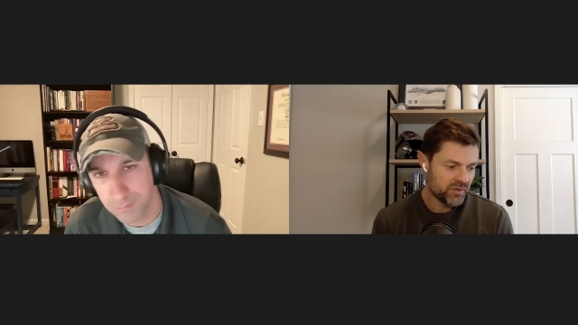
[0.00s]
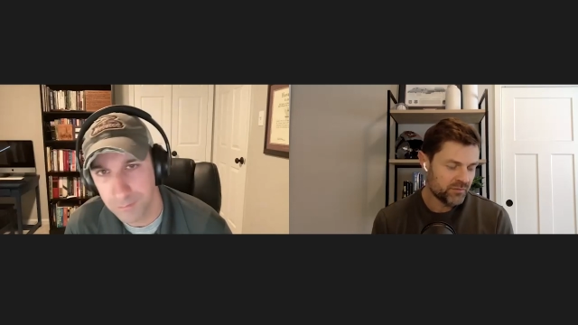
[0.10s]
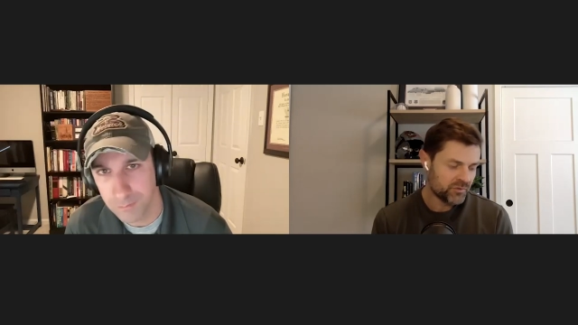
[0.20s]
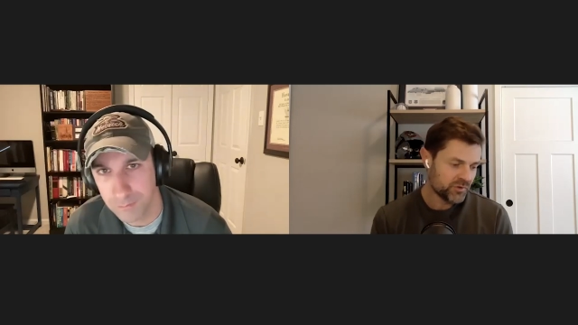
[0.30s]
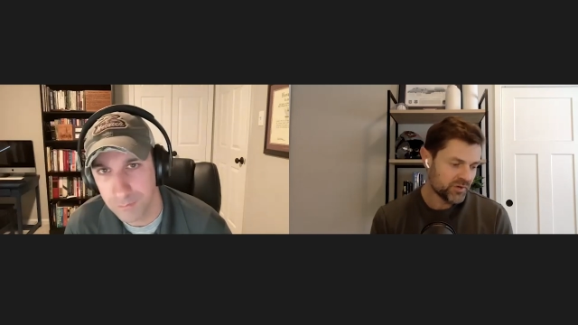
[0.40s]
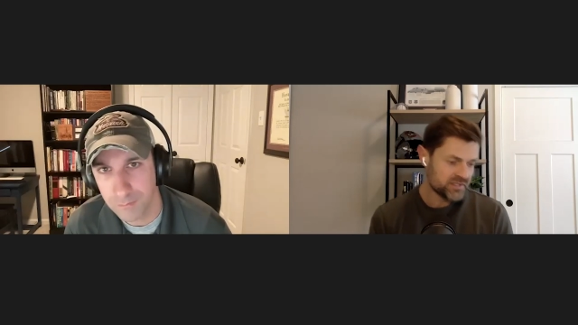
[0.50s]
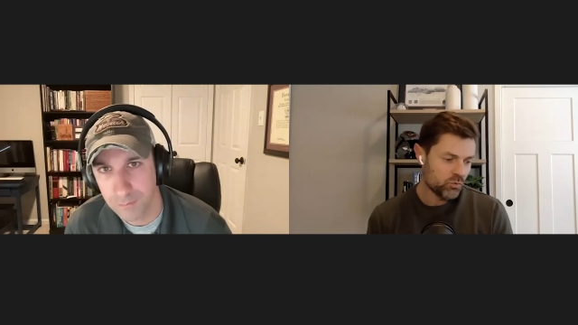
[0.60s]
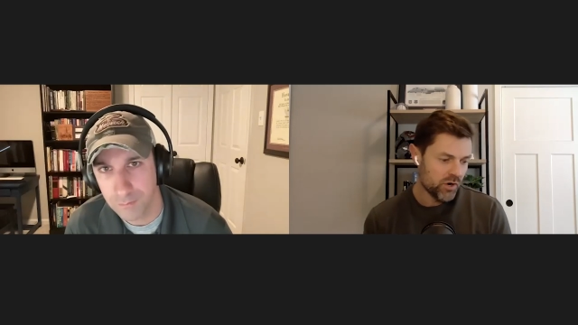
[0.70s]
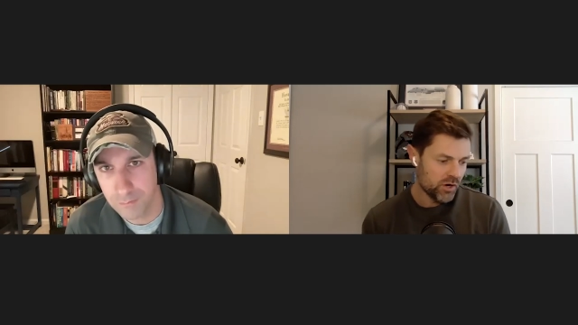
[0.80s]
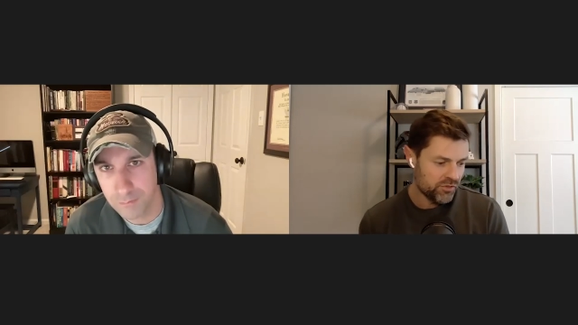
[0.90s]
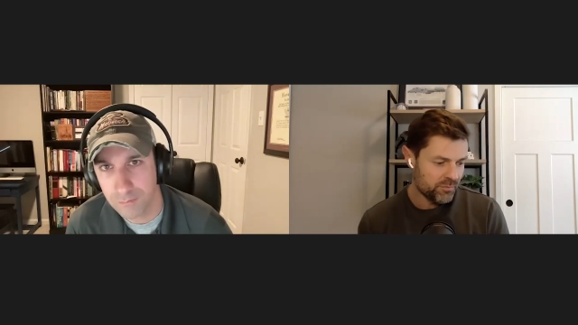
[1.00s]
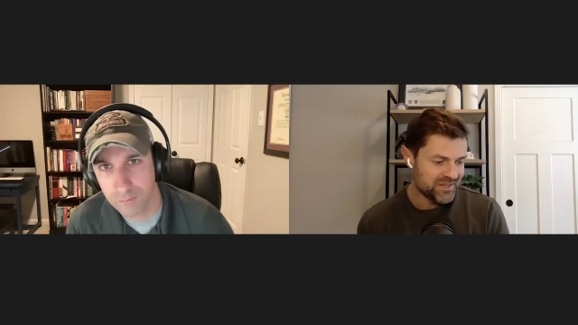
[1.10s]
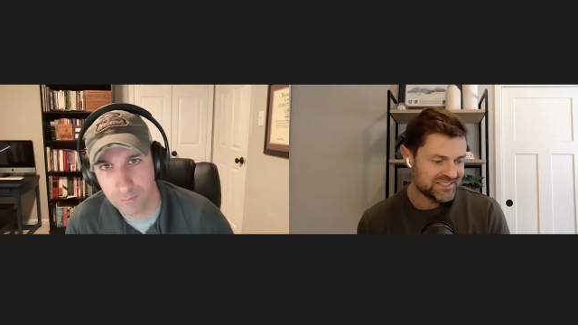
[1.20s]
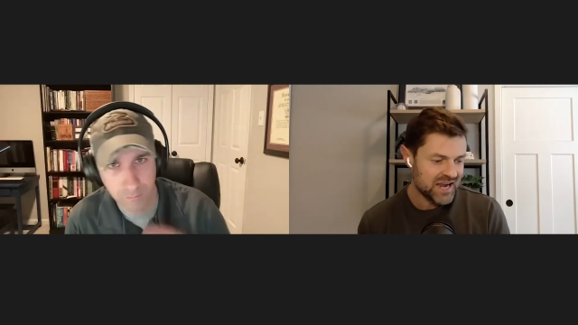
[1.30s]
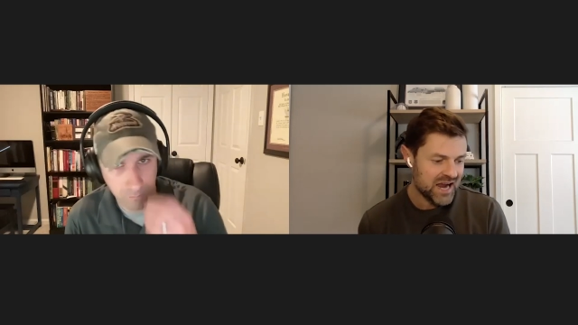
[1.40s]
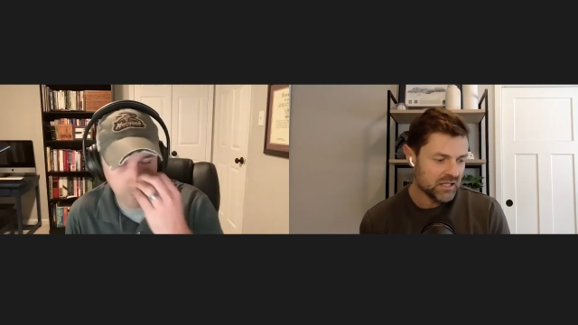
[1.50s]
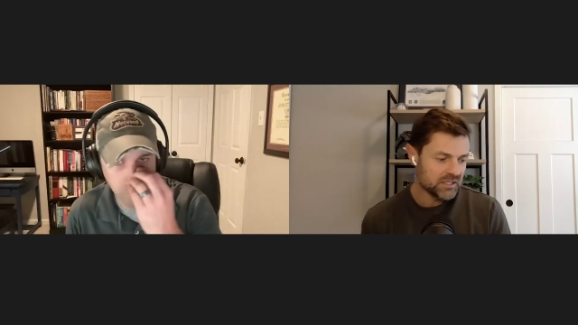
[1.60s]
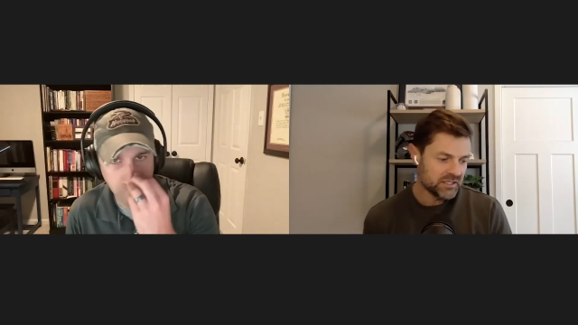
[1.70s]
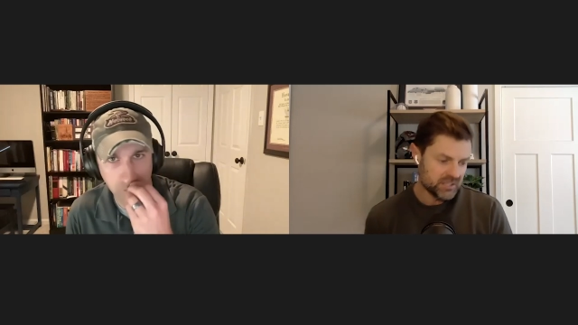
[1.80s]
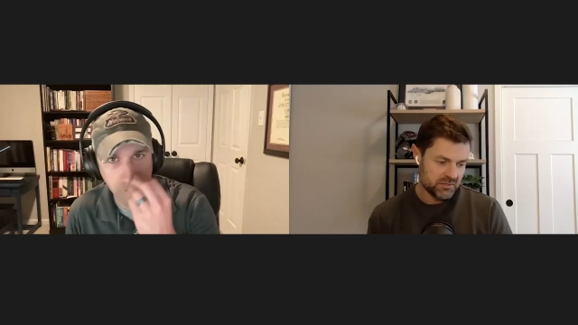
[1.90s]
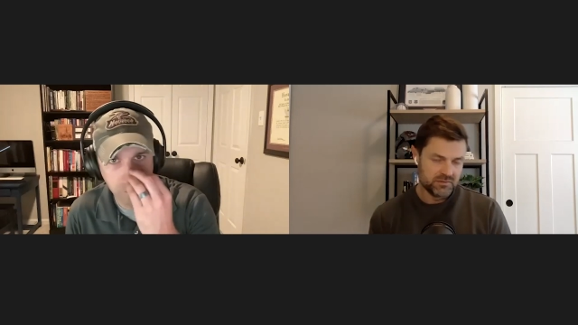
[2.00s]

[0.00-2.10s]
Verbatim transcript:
Speaker 1: it creates a wealth mentality